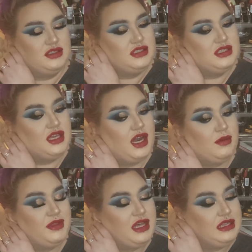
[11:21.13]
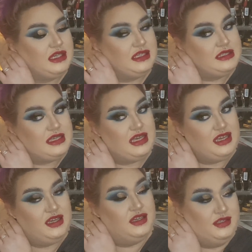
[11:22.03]
can I be that lazy?
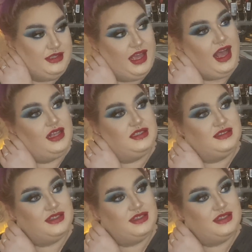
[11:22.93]
Yes.